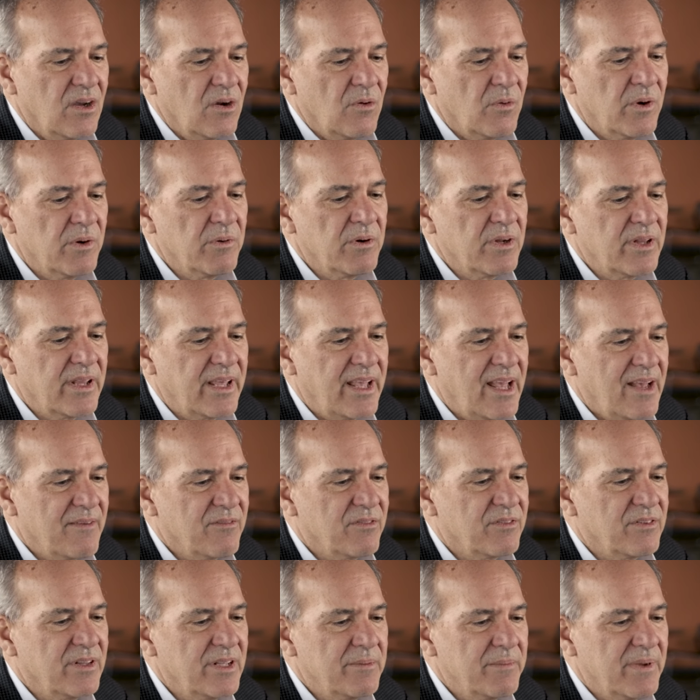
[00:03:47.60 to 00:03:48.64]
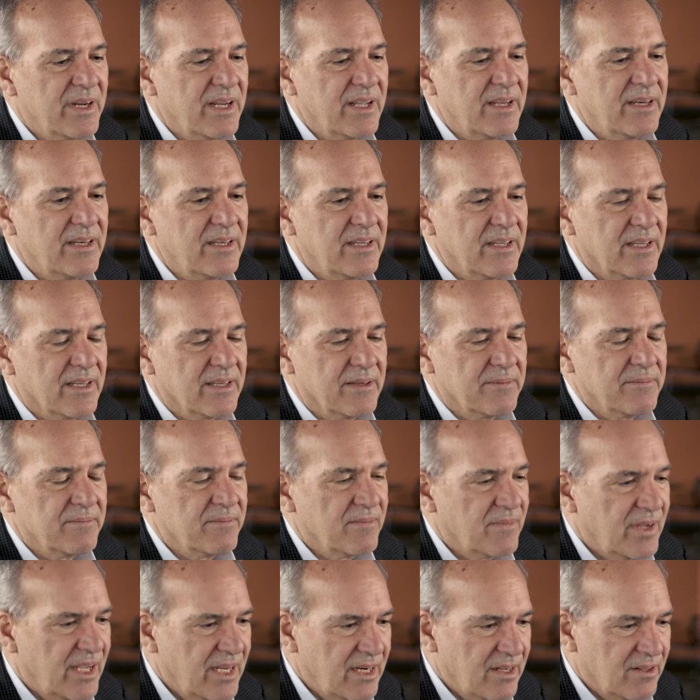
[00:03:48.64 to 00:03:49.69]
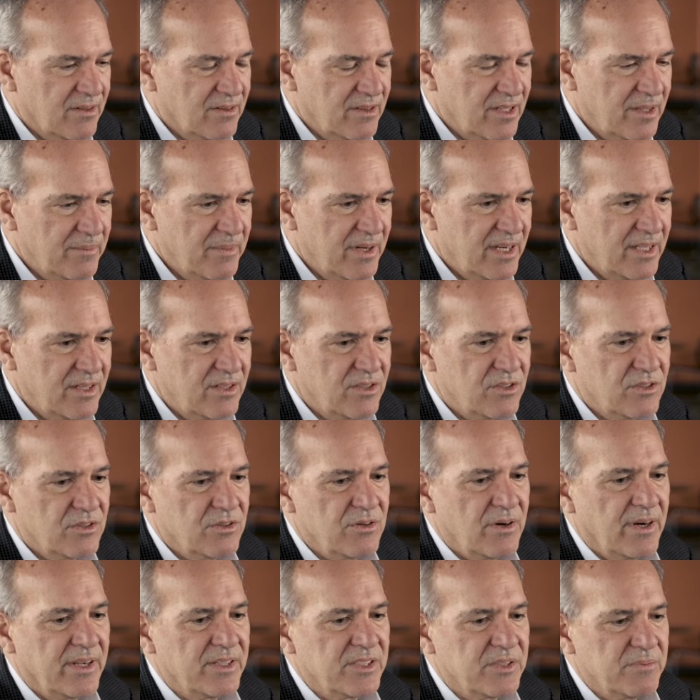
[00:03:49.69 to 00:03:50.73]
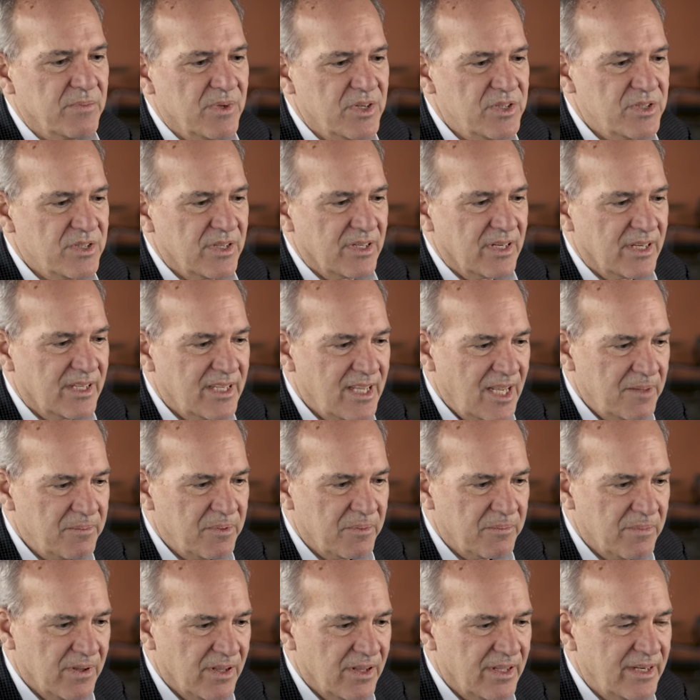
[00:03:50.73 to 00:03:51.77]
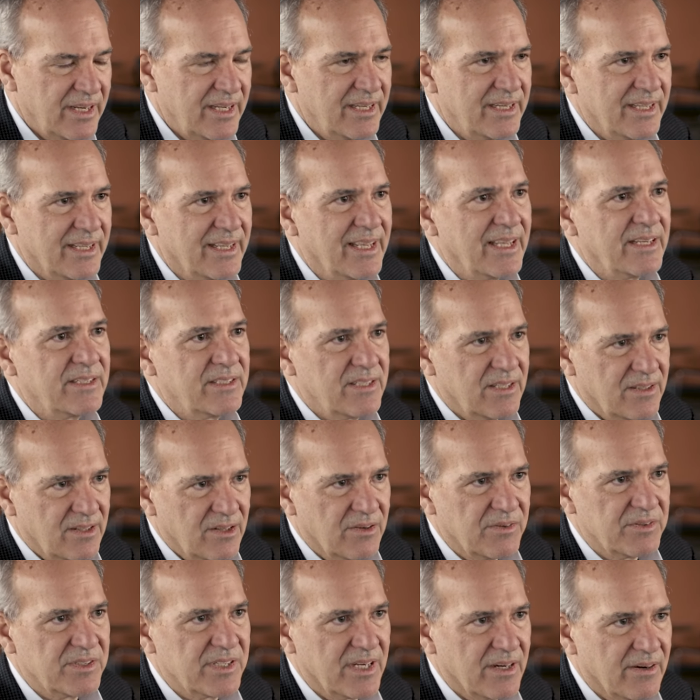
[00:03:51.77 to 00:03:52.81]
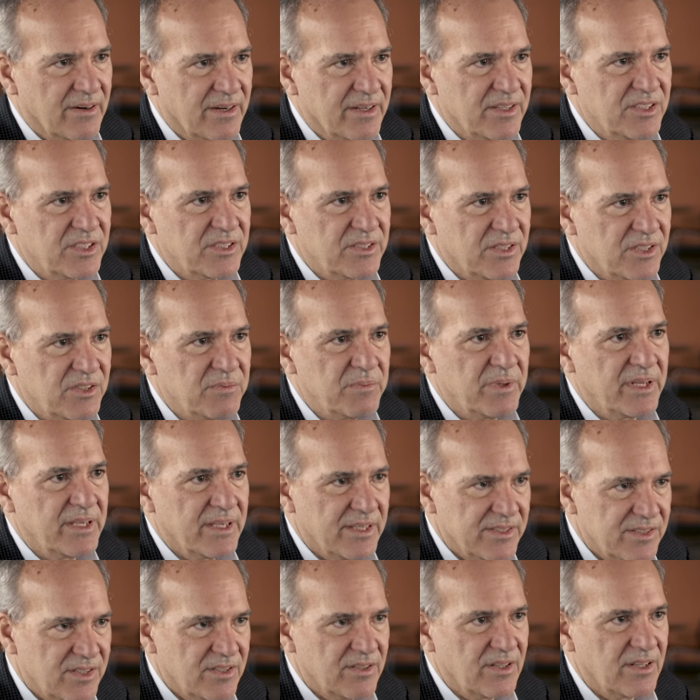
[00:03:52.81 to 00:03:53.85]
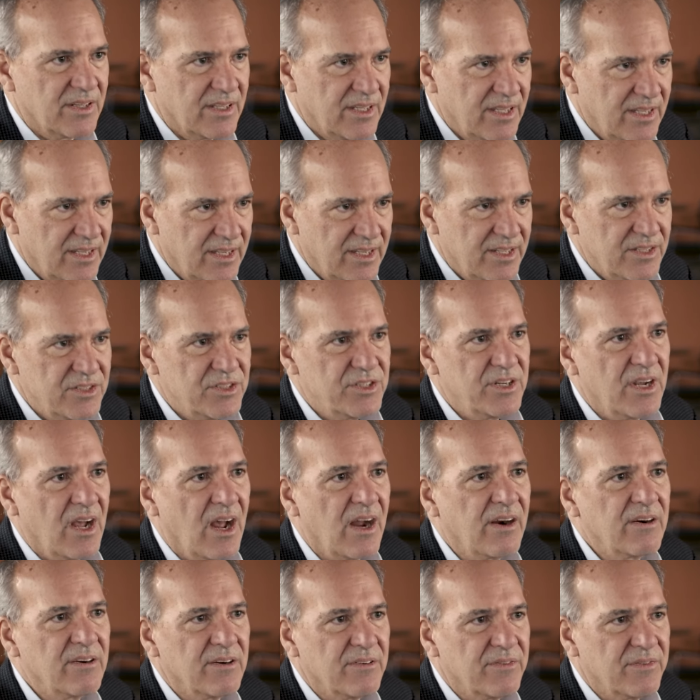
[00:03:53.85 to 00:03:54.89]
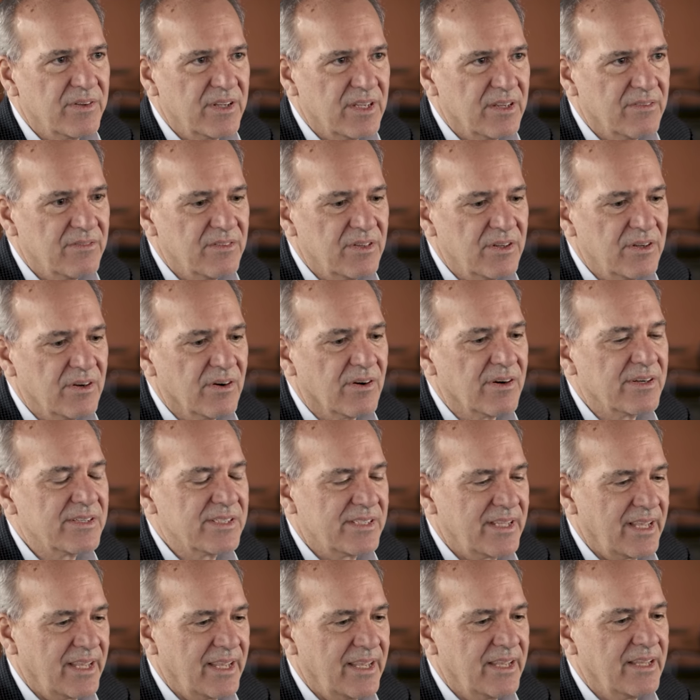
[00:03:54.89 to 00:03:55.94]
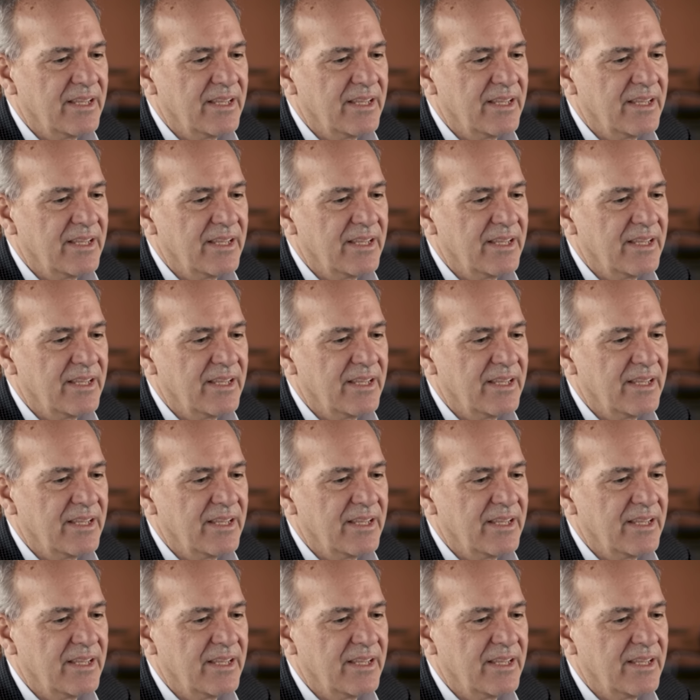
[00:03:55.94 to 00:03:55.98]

we really have limited transmission capability to get to those areas just because of the geography of New York State.